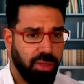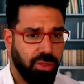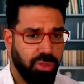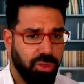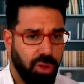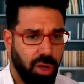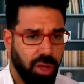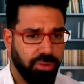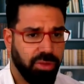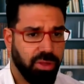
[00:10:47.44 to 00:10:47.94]

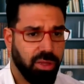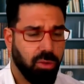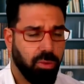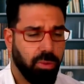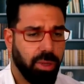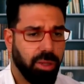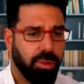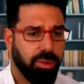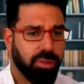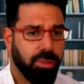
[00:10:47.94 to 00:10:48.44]
They thought that
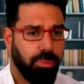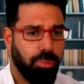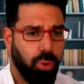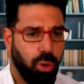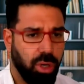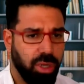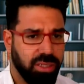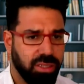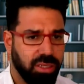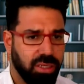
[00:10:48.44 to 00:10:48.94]
they would be able
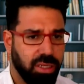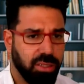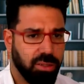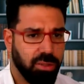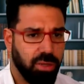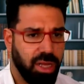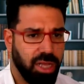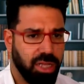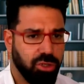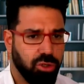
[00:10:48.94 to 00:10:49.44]
to poison
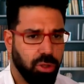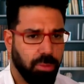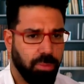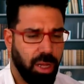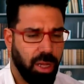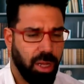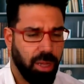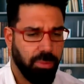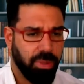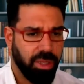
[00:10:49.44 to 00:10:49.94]

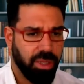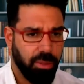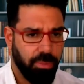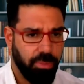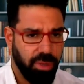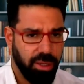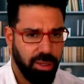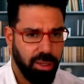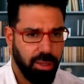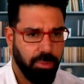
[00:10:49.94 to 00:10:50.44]
international public
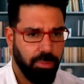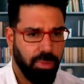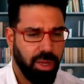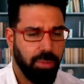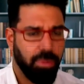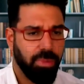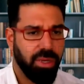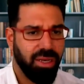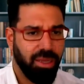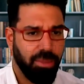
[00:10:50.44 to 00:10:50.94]
opinion
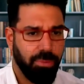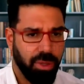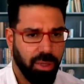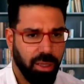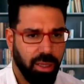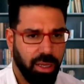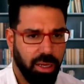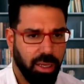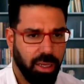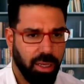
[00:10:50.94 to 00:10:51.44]
by
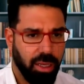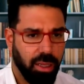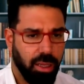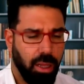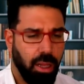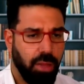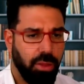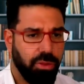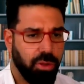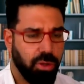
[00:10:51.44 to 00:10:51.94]
manipulating
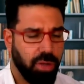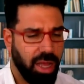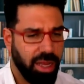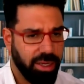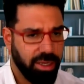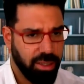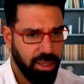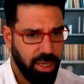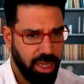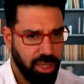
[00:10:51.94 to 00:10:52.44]
the
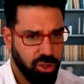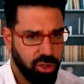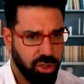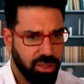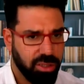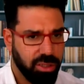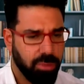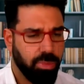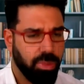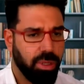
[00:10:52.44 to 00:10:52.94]
United
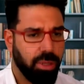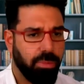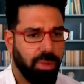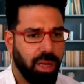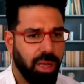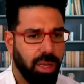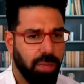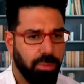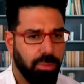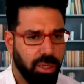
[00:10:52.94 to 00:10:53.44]
Nations and
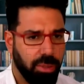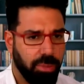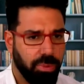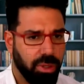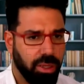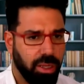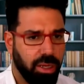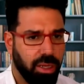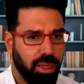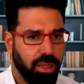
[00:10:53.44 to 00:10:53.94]
by
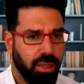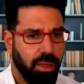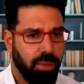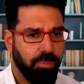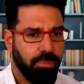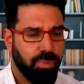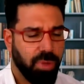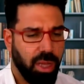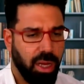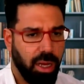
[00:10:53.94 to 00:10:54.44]
manipulating
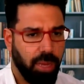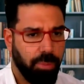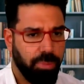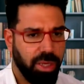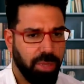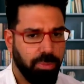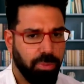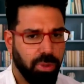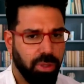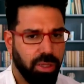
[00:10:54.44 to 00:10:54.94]

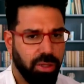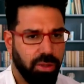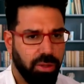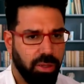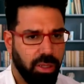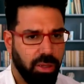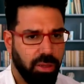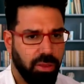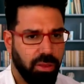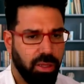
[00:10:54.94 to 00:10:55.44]
people
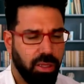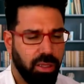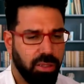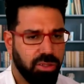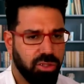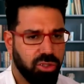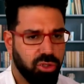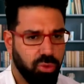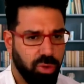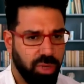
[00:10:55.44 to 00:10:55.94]
in
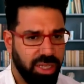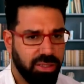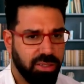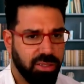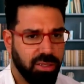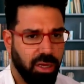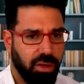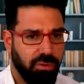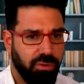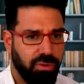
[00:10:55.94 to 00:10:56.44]
the
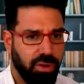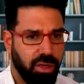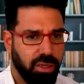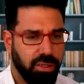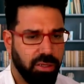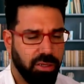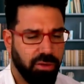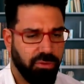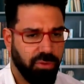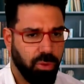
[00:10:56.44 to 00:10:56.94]
streets
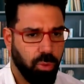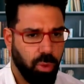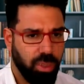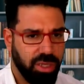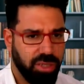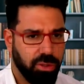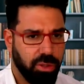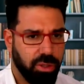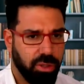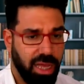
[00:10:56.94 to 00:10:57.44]
of different
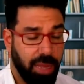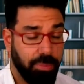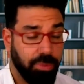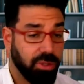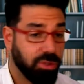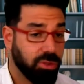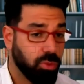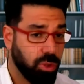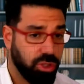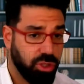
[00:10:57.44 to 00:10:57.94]
Western
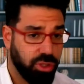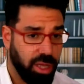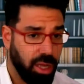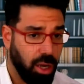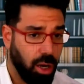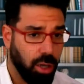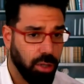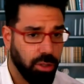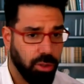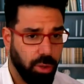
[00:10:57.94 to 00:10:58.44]
capitals, which
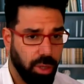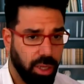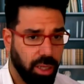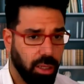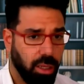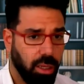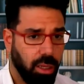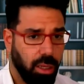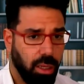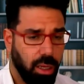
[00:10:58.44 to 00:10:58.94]
they are
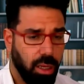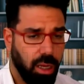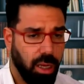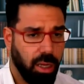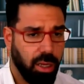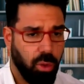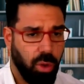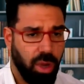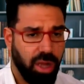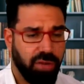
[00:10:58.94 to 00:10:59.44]
doing
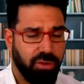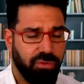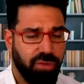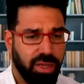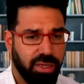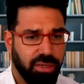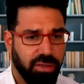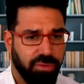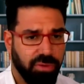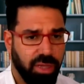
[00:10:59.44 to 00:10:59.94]
quite
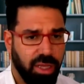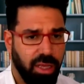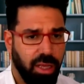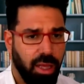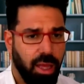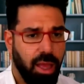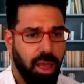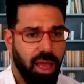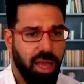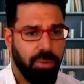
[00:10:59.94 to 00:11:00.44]

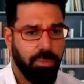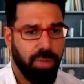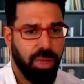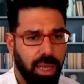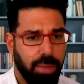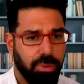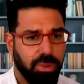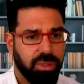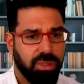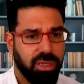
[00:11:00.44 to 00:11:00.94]
effectively,
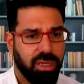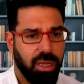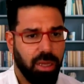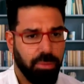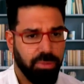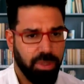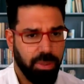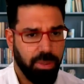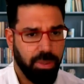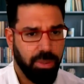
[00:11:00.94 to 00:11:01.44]
and be able to
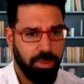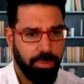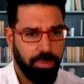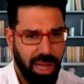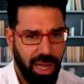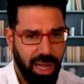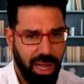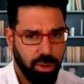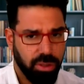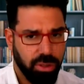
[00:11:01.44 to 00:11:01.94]
come to
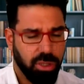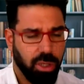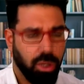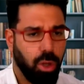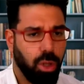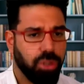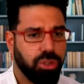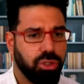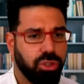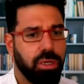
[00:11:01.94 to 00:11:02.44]
power to
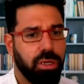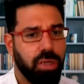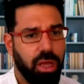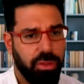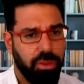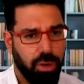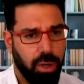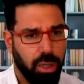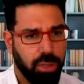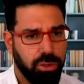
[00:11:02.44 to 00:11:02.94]
launch
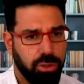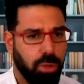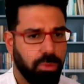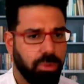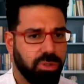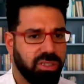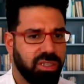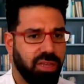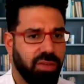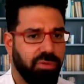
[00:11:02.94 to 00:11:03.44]
another
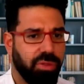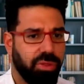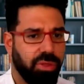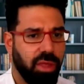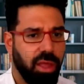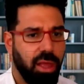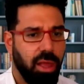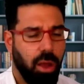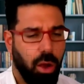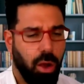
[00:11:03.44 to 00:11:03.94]
October
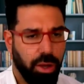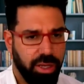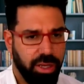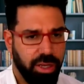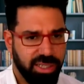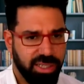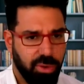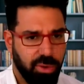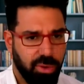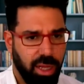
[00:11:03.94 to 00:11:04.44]
7th
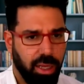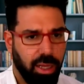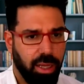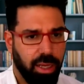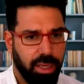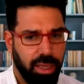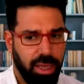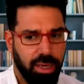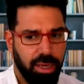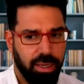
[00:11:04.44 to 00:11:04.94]
on
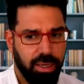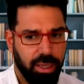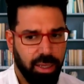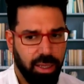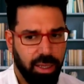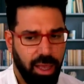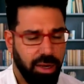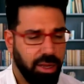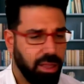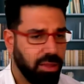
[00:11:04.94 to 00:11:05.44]
Israel again and
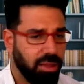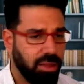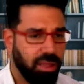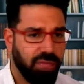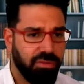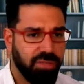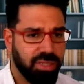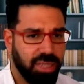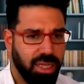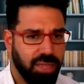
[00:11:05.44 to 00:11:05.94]
again.
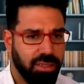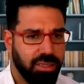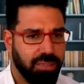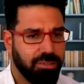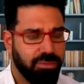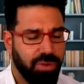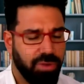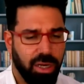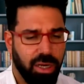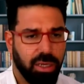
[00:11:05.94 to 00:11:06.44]
And they've said
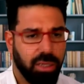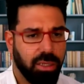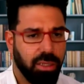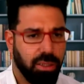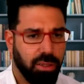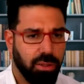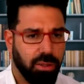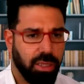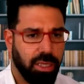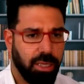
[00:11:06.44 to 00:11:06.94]
this very
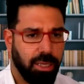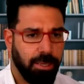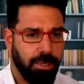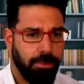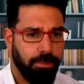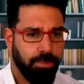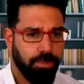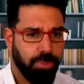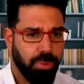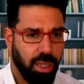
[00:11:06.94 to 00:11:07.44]

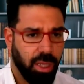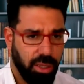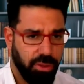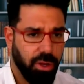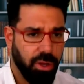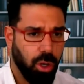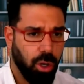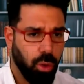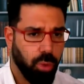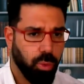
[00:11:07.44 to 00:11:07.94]
clearly
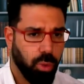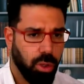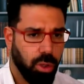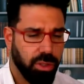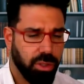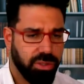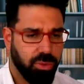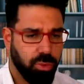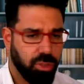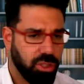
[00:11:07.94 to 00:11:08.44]
in their own
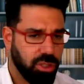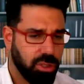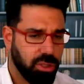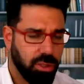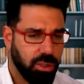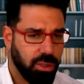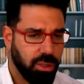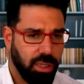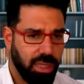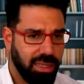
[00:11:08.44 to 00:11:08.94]
words, which
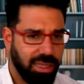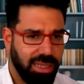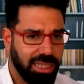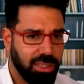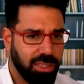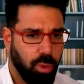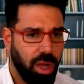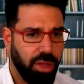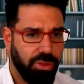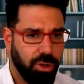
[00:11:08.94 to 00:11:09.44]
is
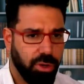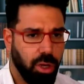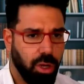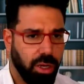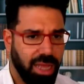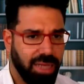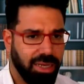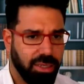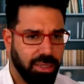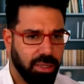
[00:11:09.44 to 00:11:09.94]
that's why they're
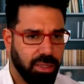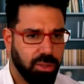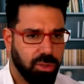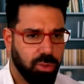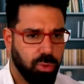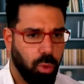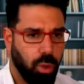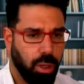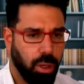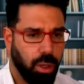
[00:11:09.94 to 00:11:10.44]
not ending
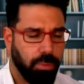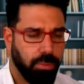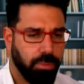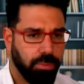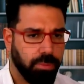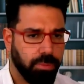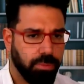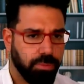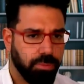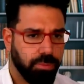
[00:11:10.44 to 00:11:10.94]
this war.